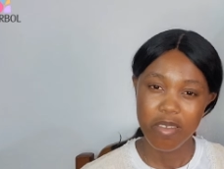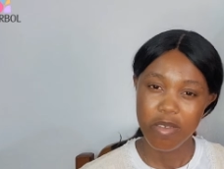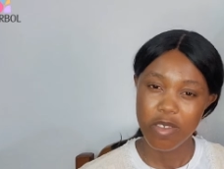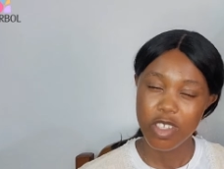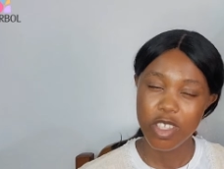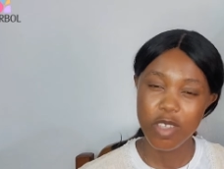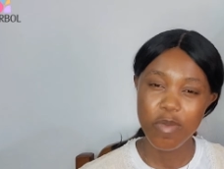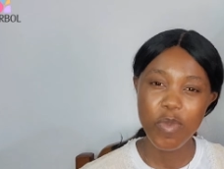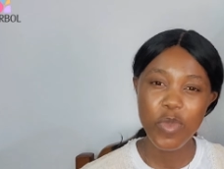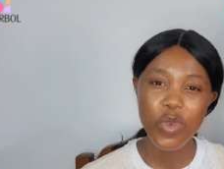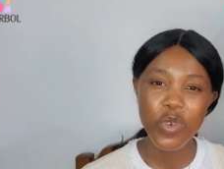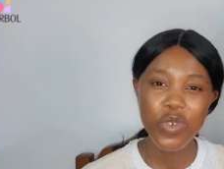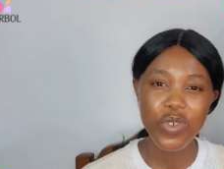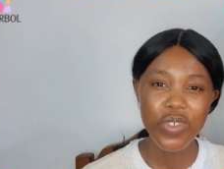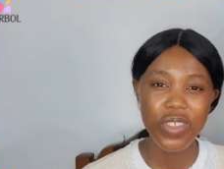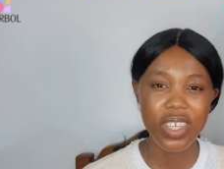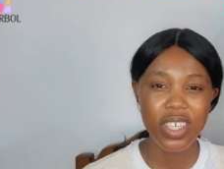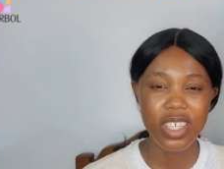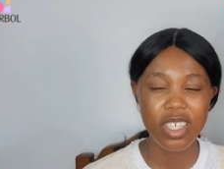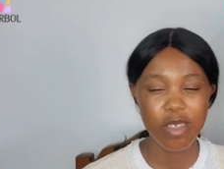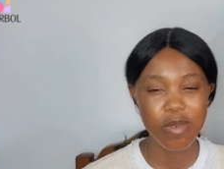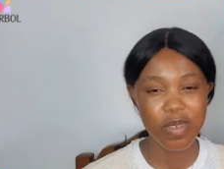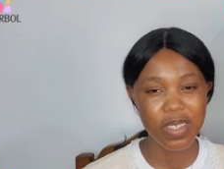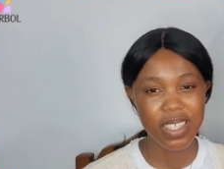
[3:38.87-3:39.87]

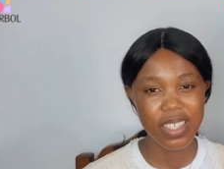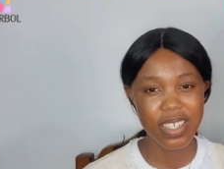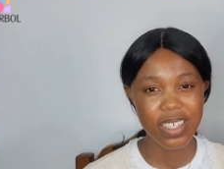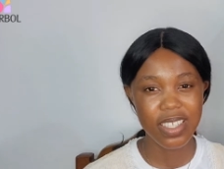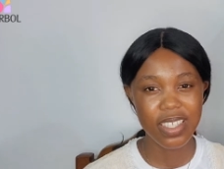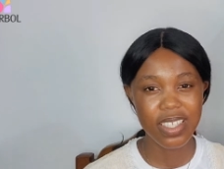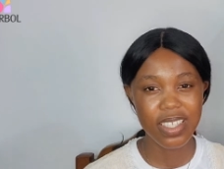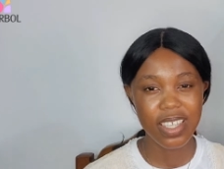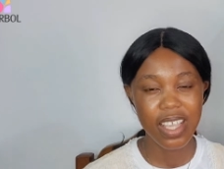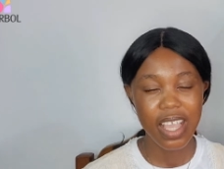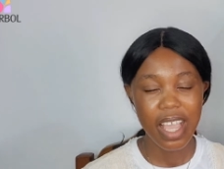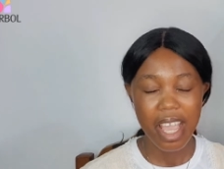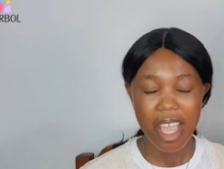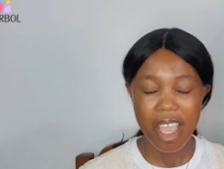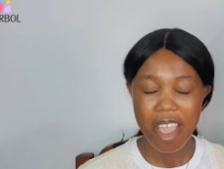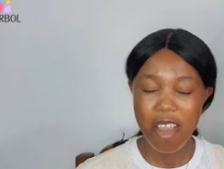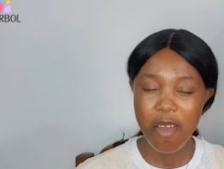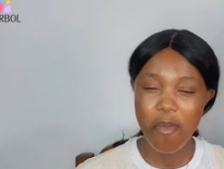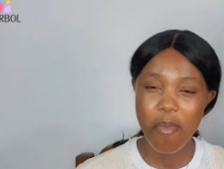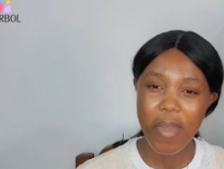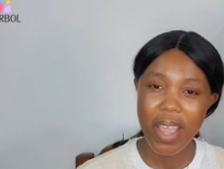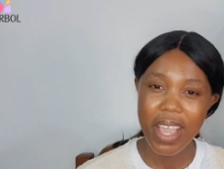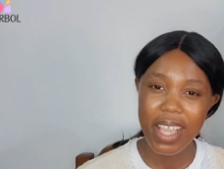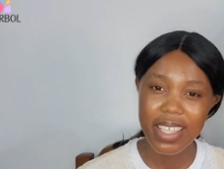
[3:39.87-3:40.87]
Smoothies with it.
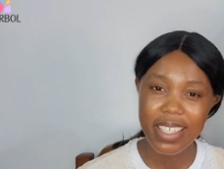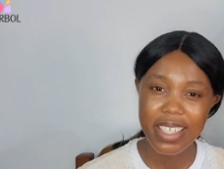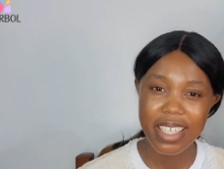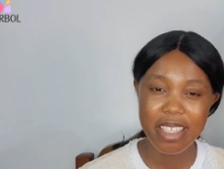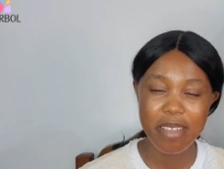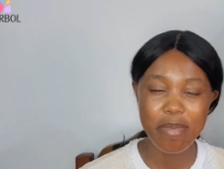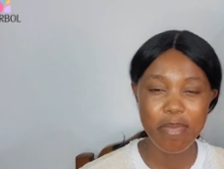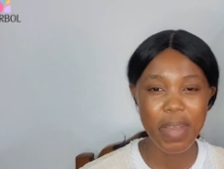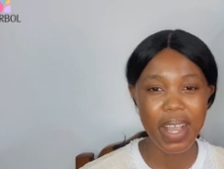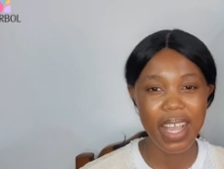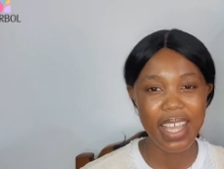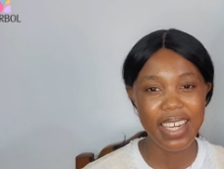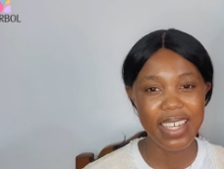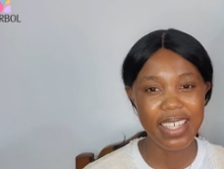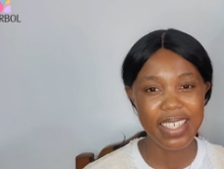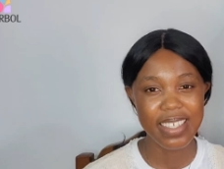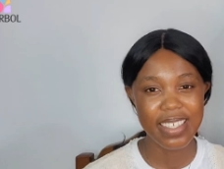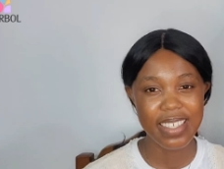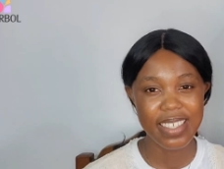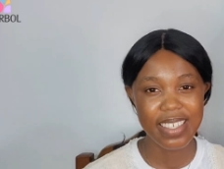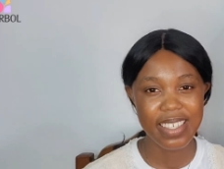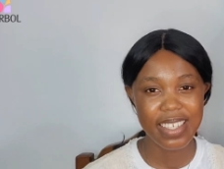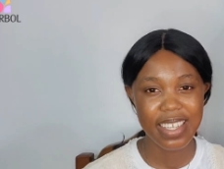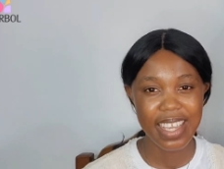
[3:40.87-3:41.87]
It makes it
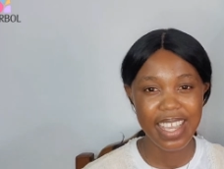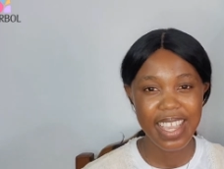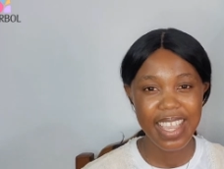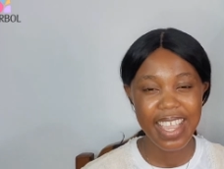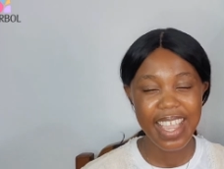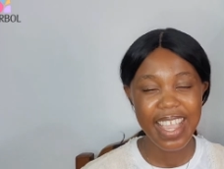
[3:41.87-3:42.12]
balanced.